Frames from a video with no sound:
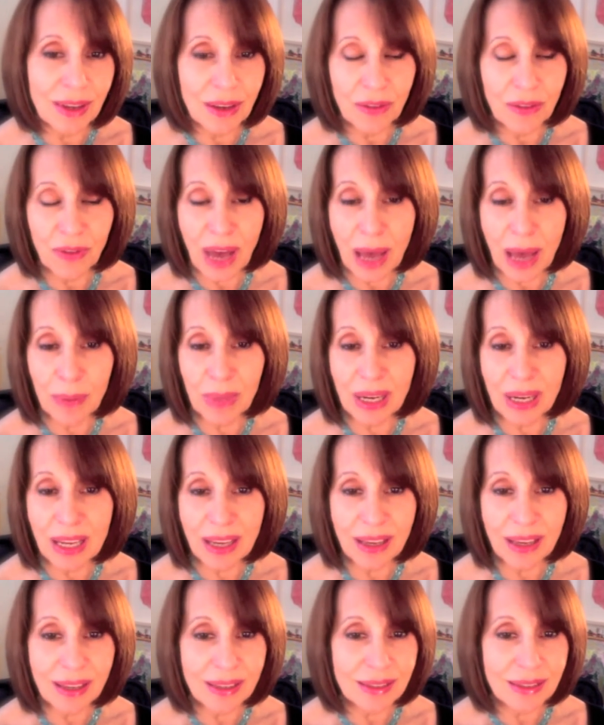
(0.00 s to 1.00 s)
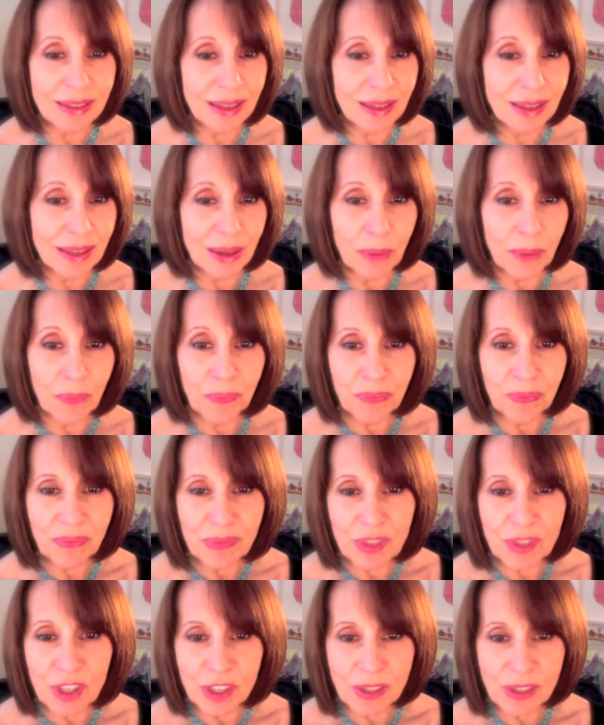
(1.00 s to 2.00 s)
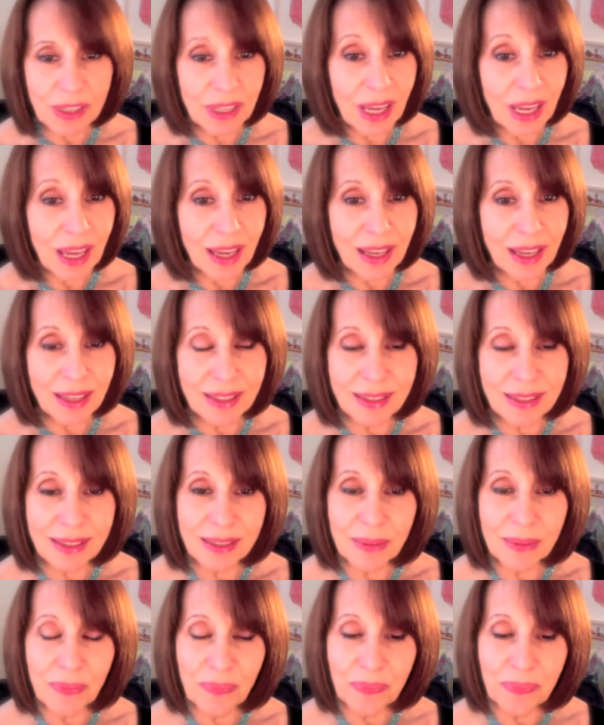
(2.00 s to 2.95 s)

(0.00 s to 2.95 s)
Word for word: family, just things.